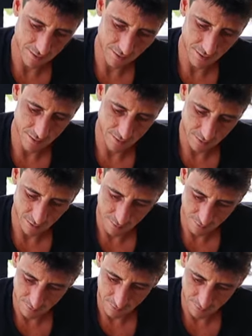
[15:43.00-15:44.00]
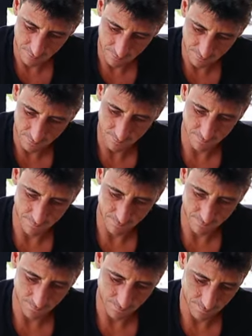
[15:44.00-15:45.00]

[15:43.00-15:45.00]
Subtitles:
No one is speaking in this clip.